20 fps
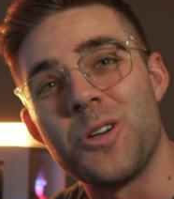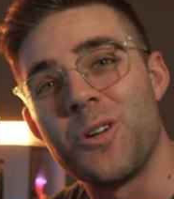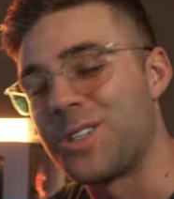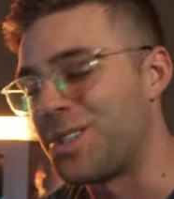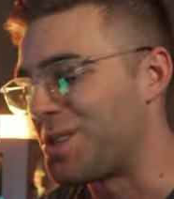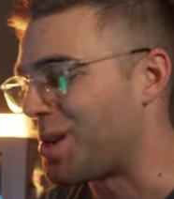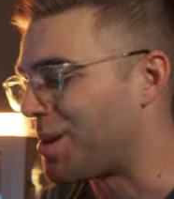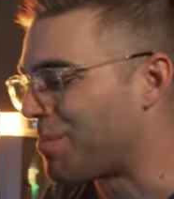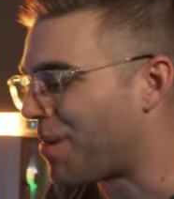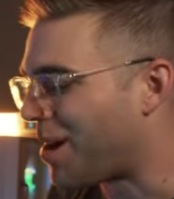use
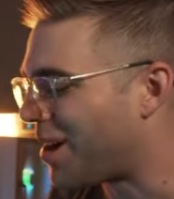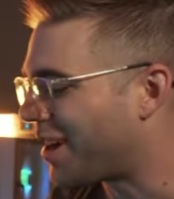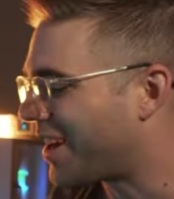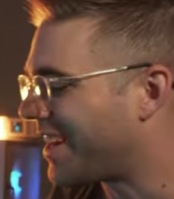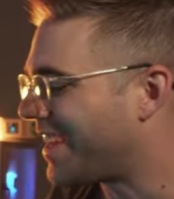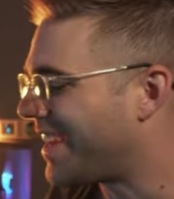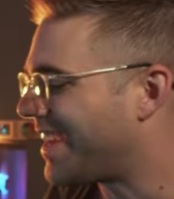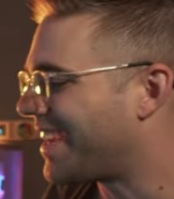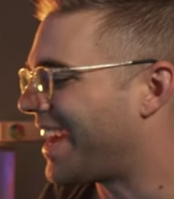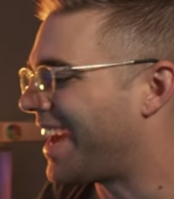in their
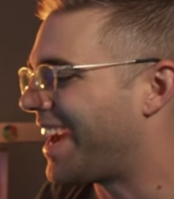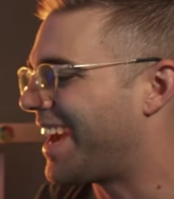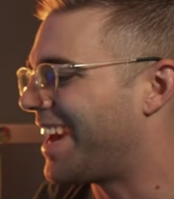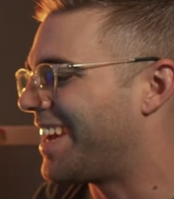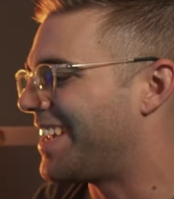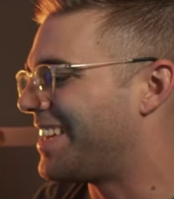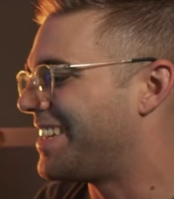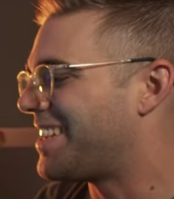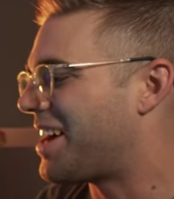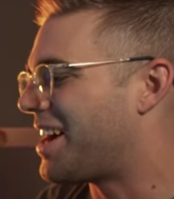marketing.
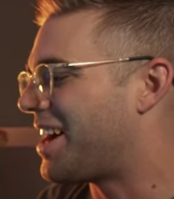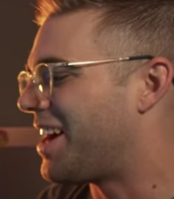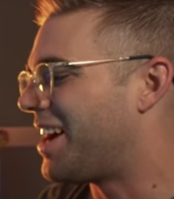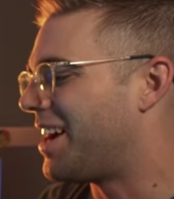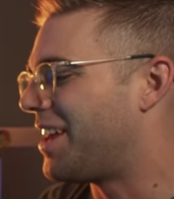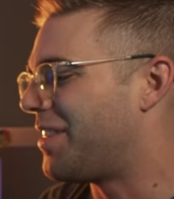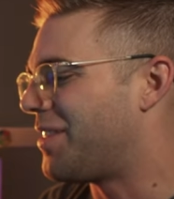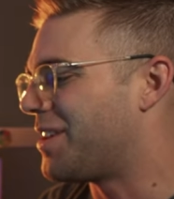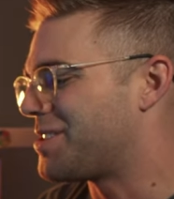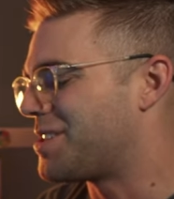And
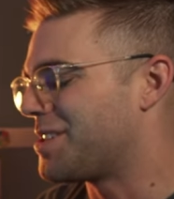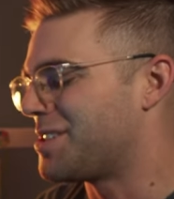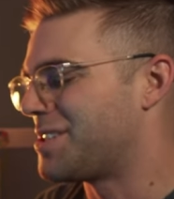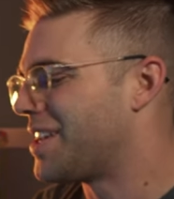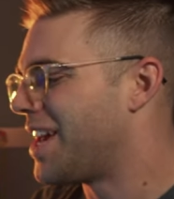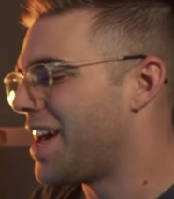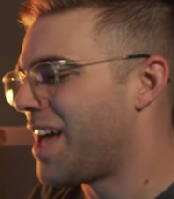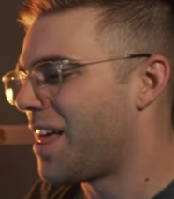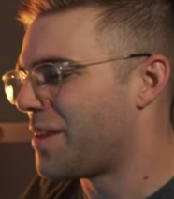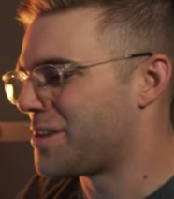uh, this
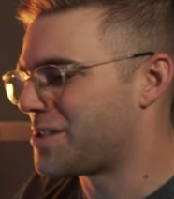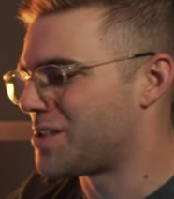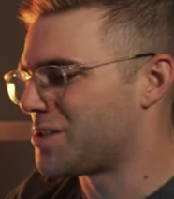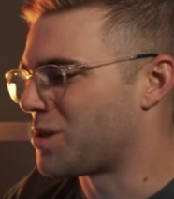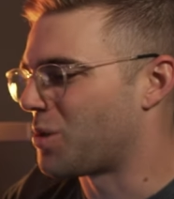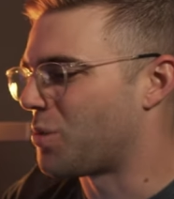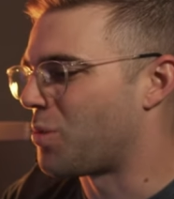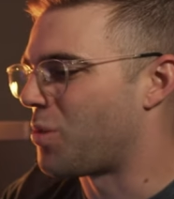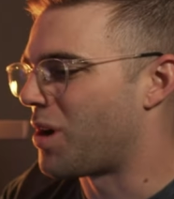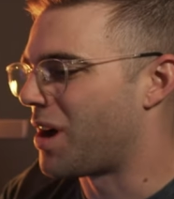is this is
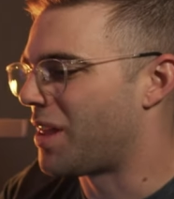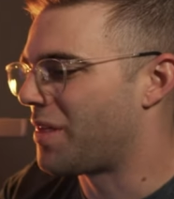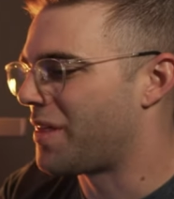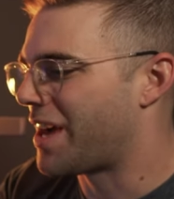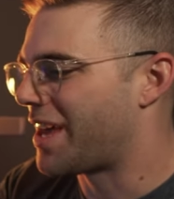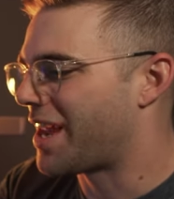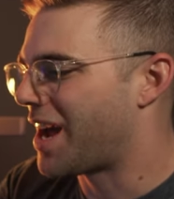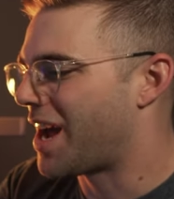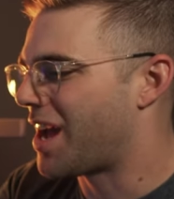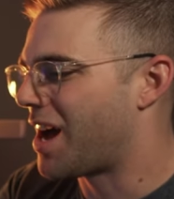the one
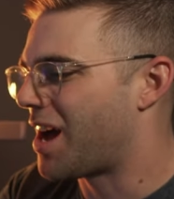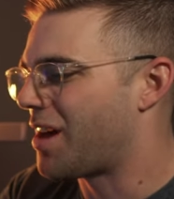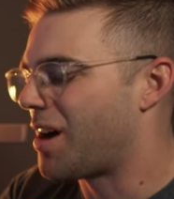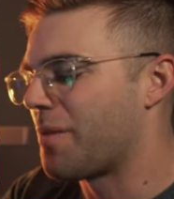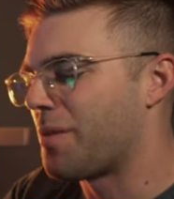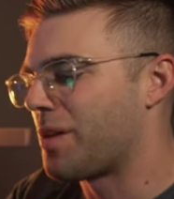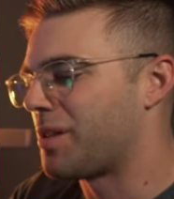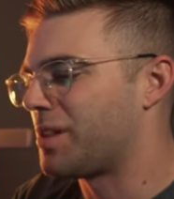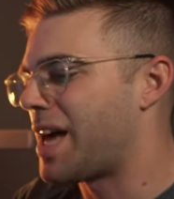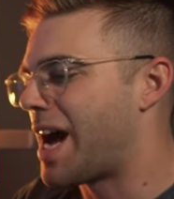that I,
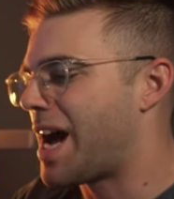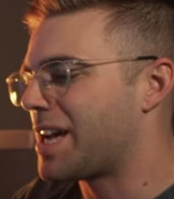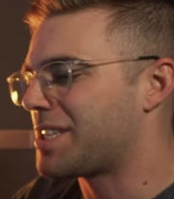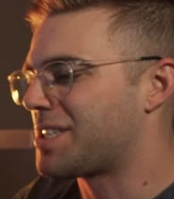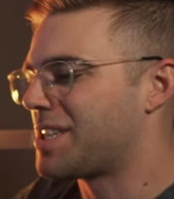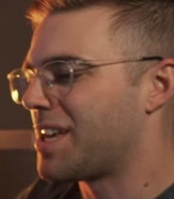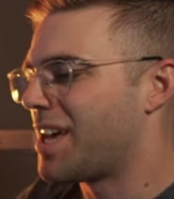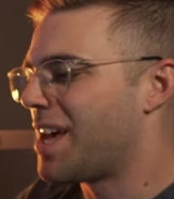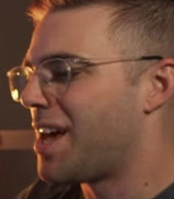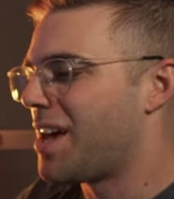on the
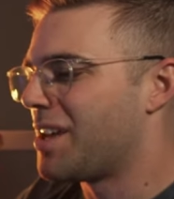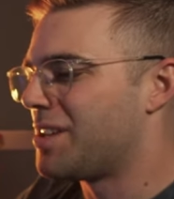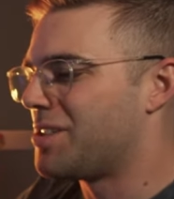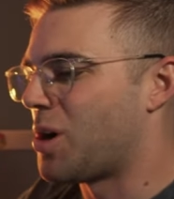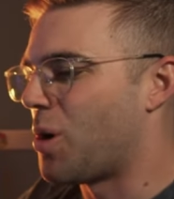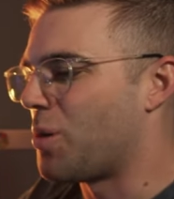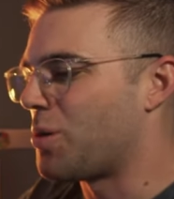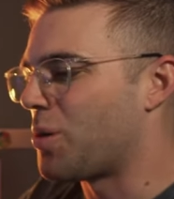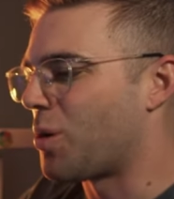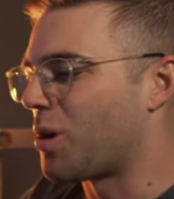last
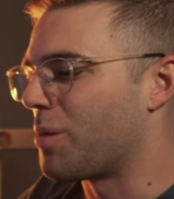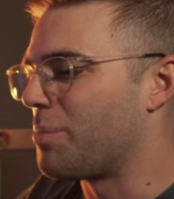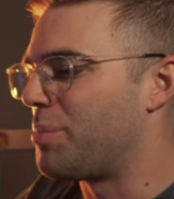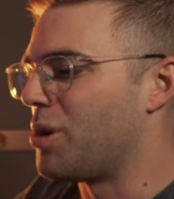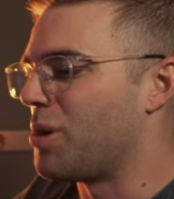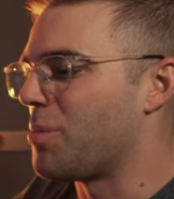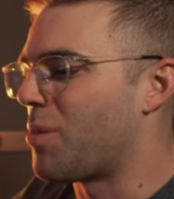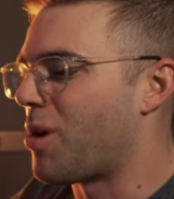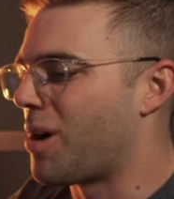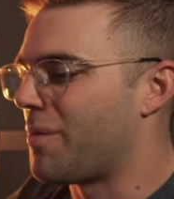Tonor
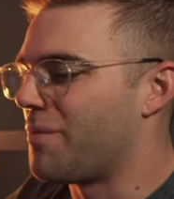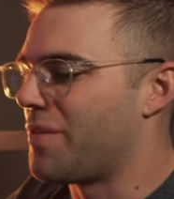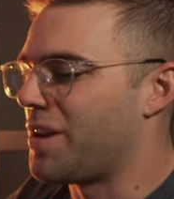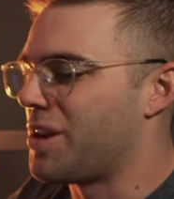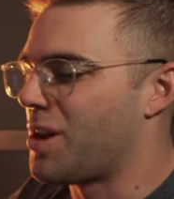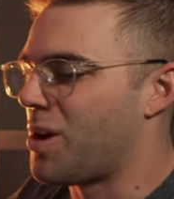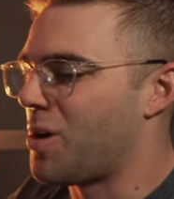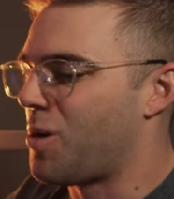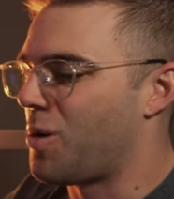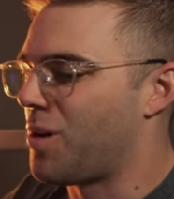boom arm
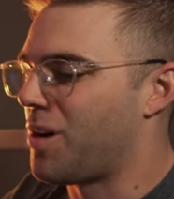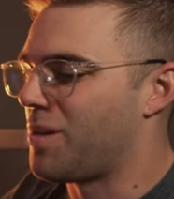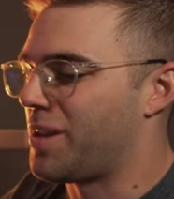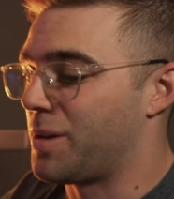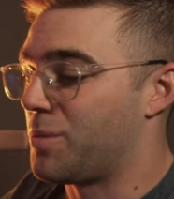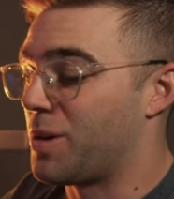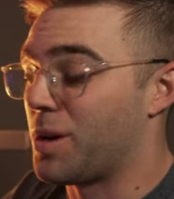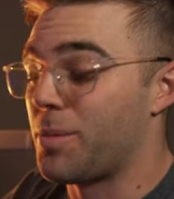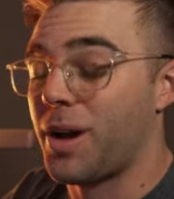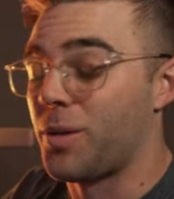video,
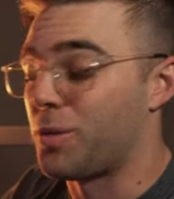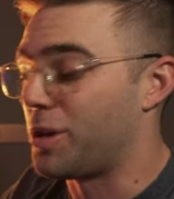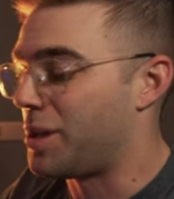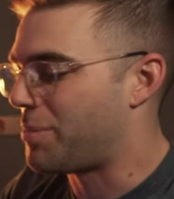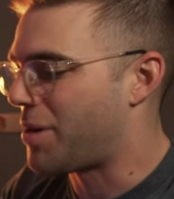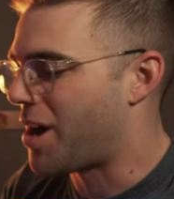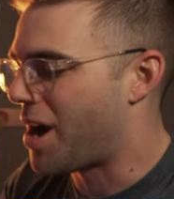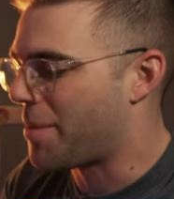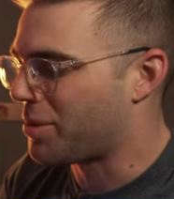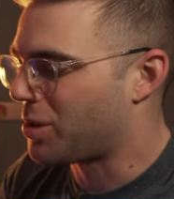like one of my really
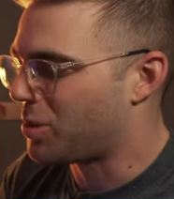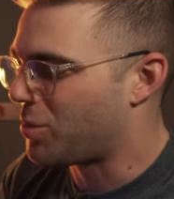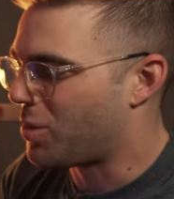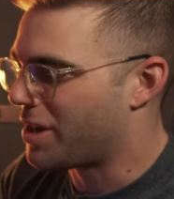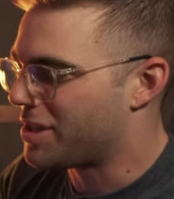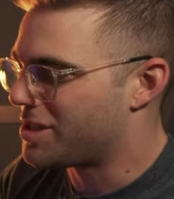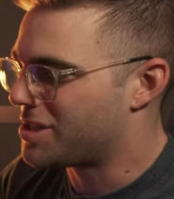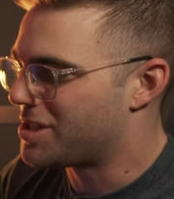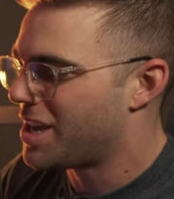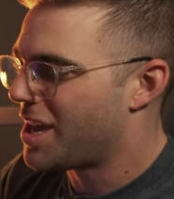popular
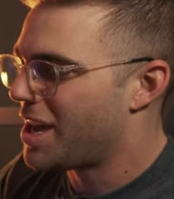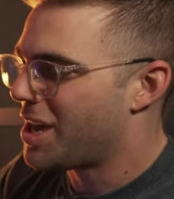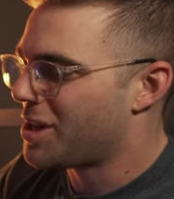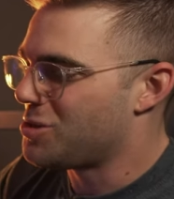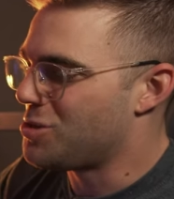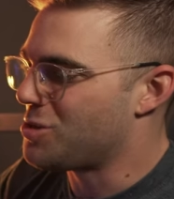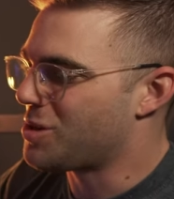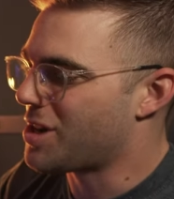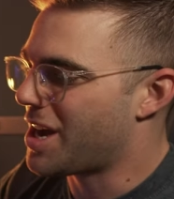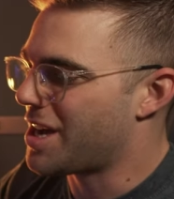ones,
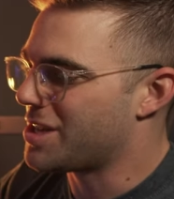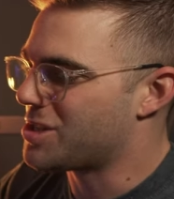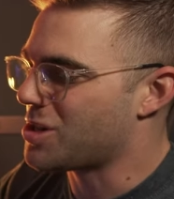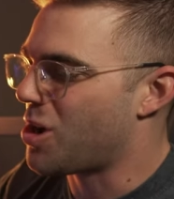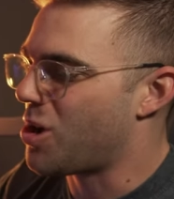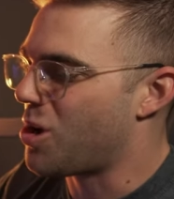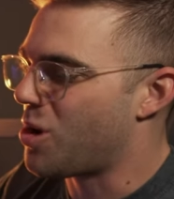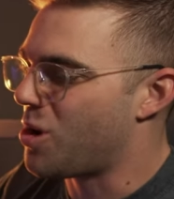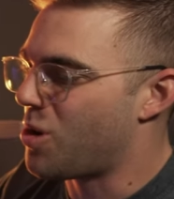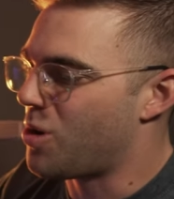you guys
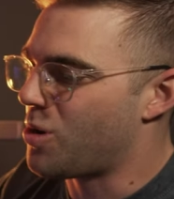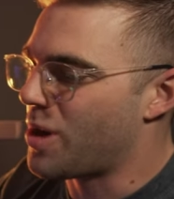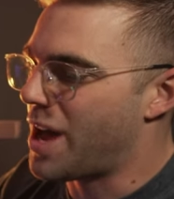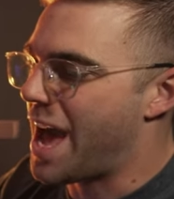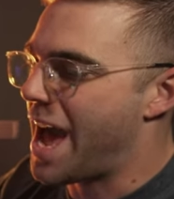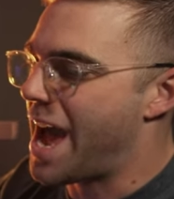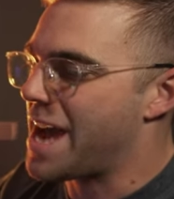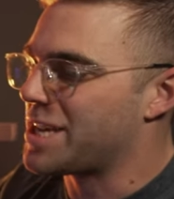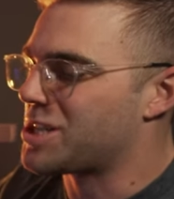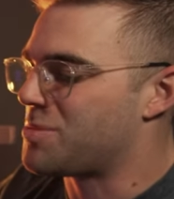all
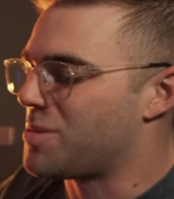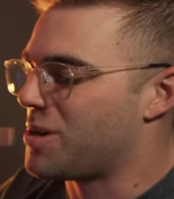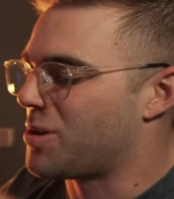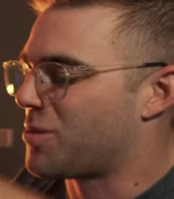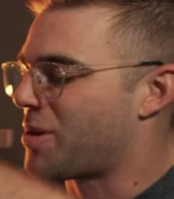asked me